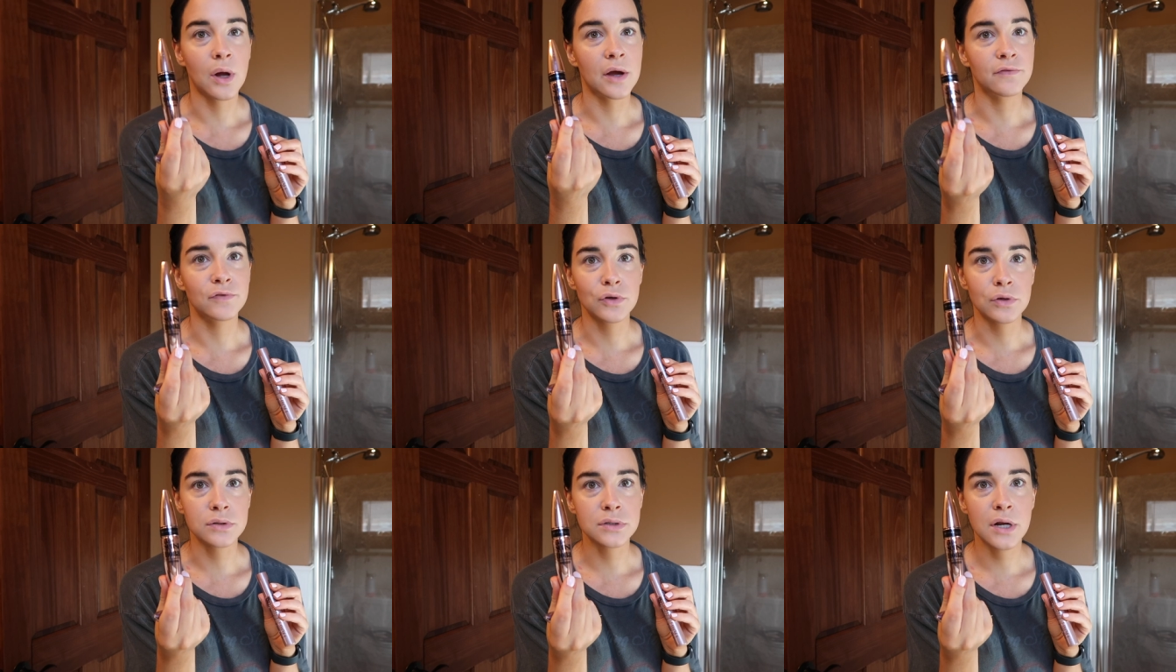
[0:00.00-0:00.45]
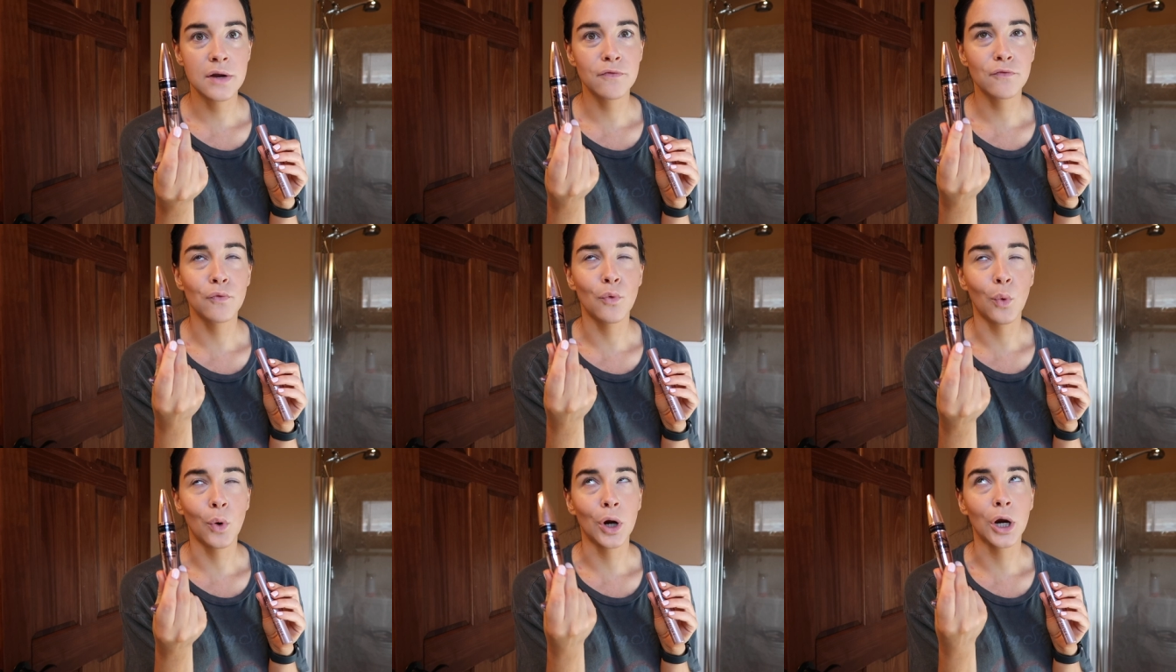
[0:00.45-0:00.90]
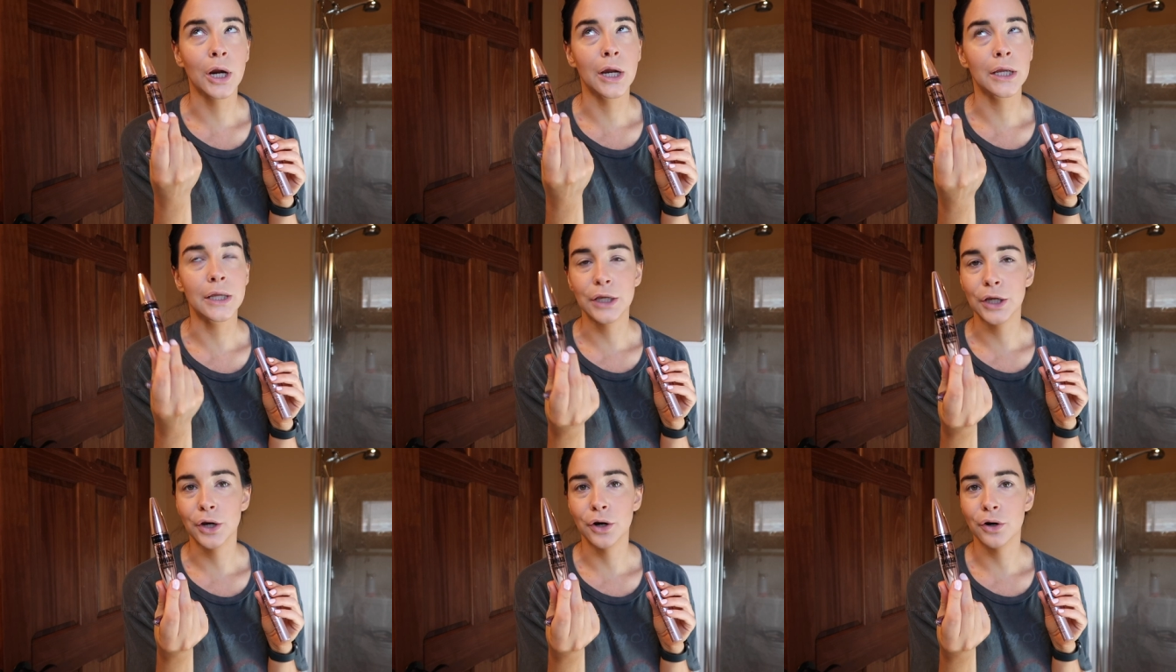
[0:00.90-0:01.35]
I've used it for
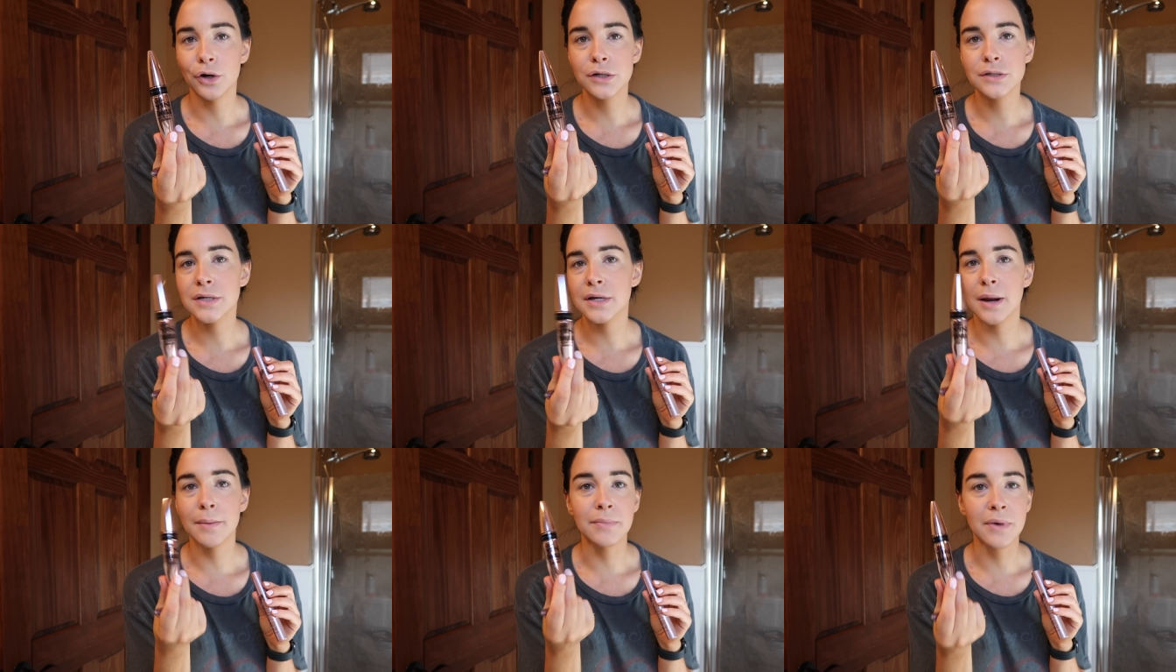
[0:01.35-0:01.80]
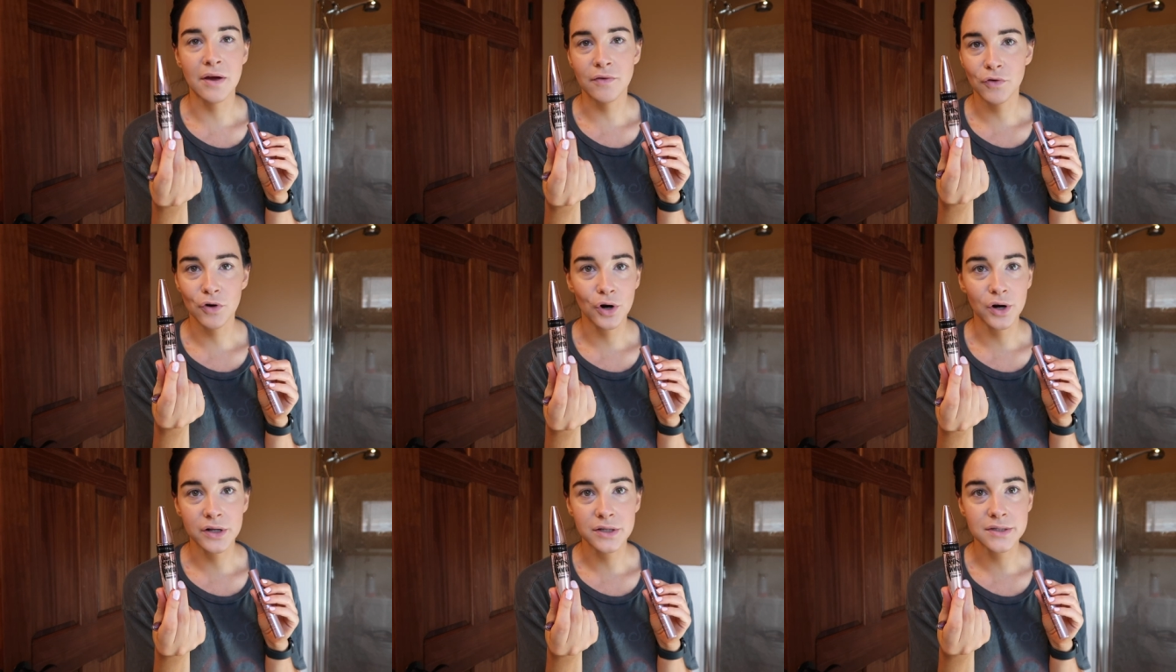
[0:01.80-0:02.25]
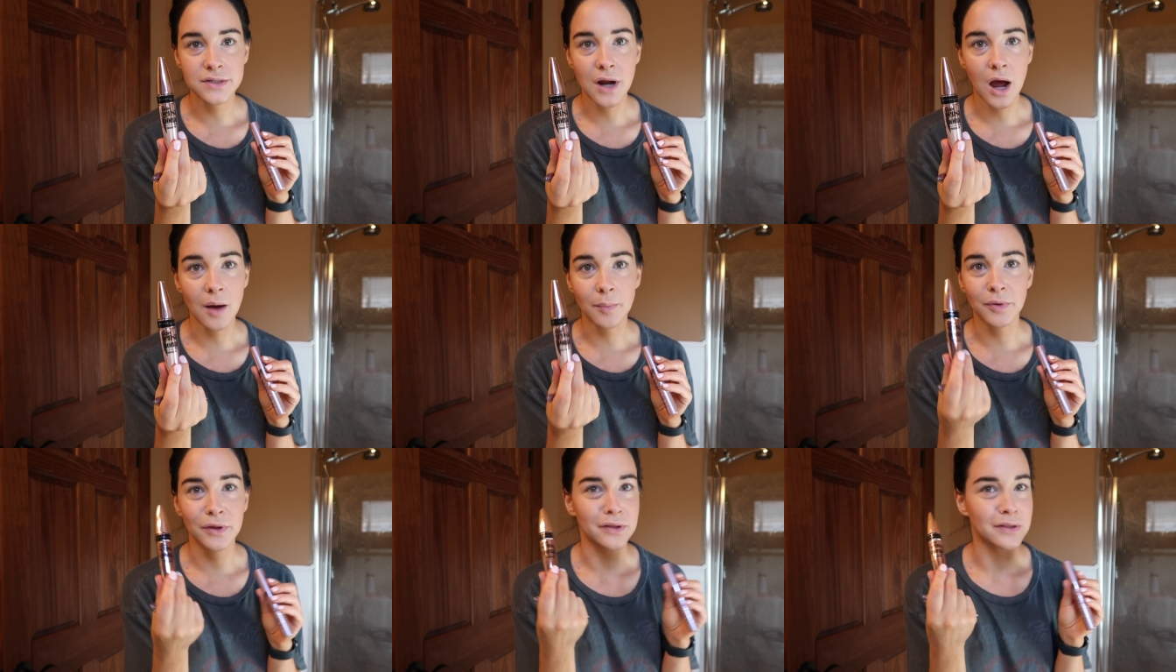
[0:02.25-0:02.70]
years and I'm never gonna
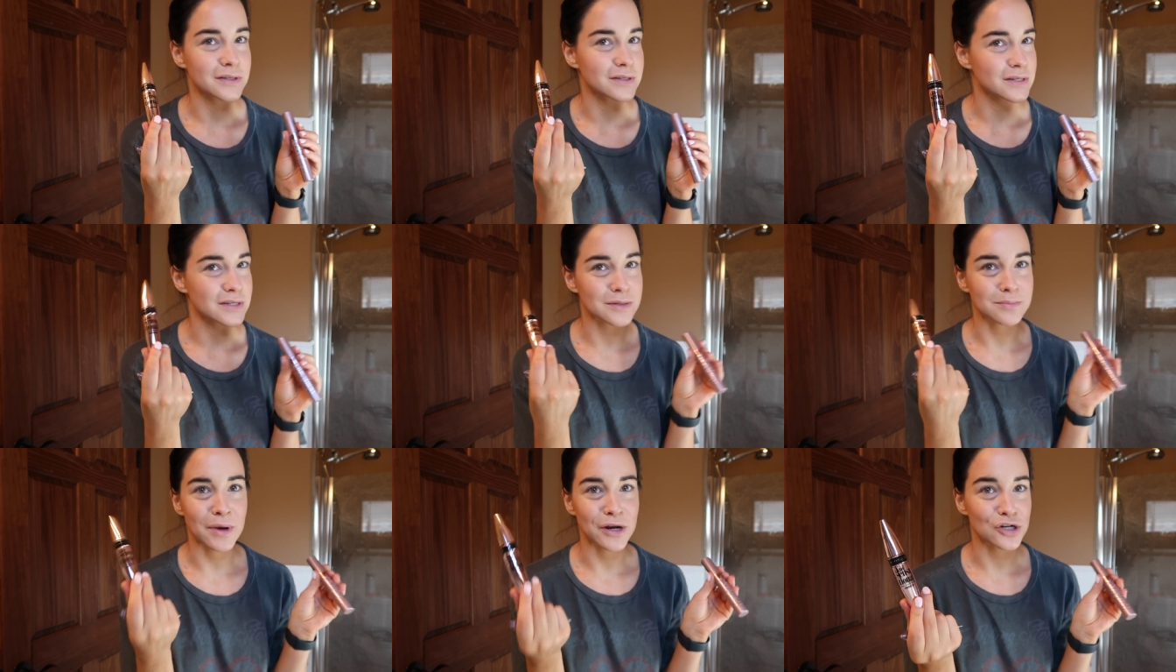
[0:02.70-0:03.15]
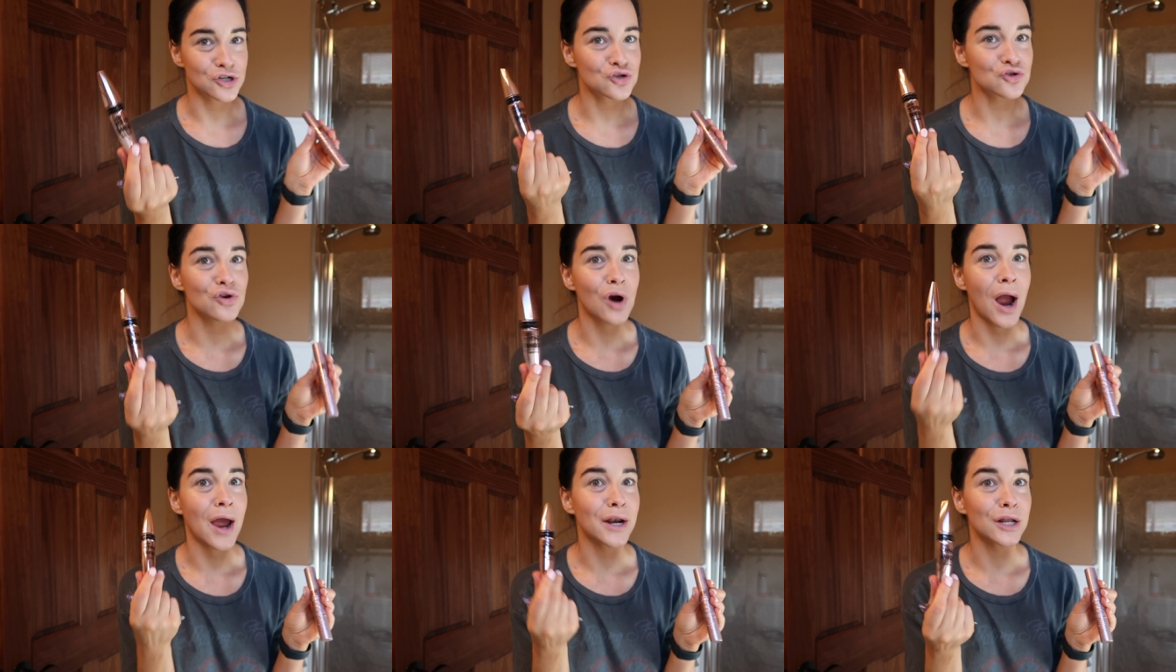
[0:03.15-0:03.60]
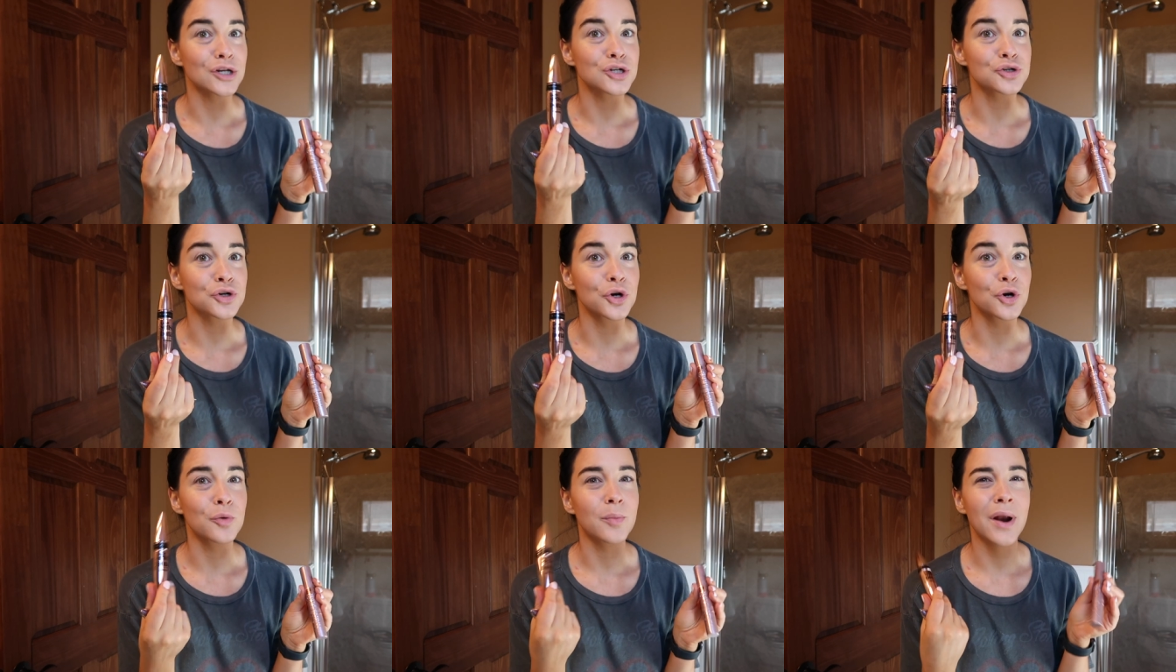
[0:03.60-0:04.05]
stop. Like, this is my tried and
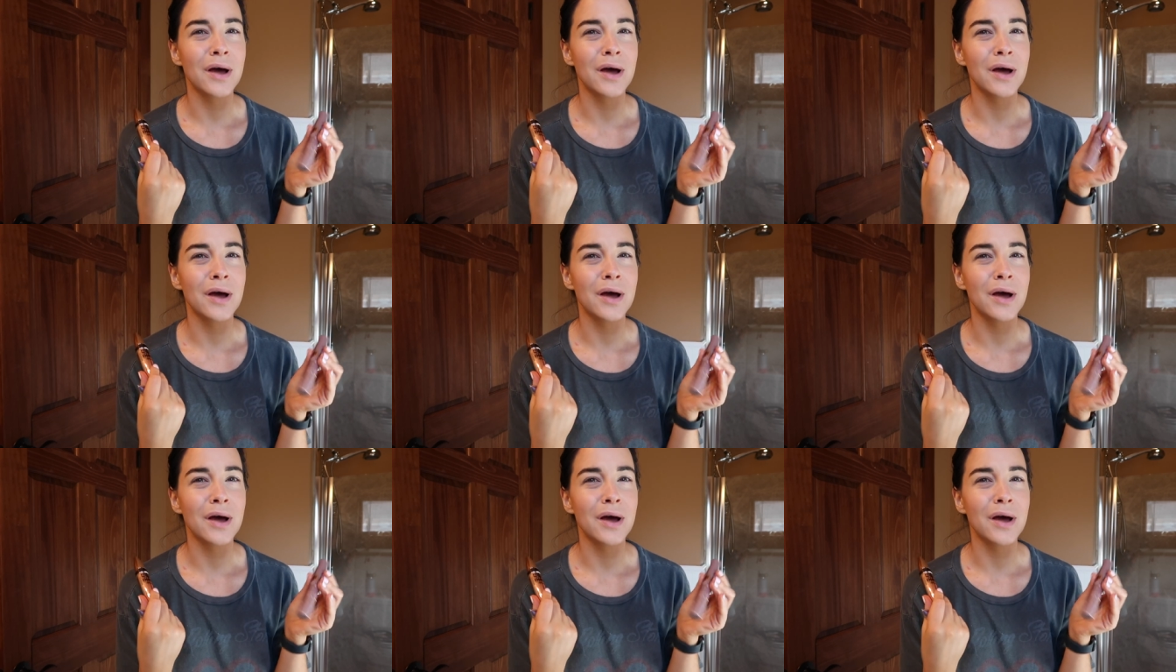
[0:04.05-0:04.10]
true.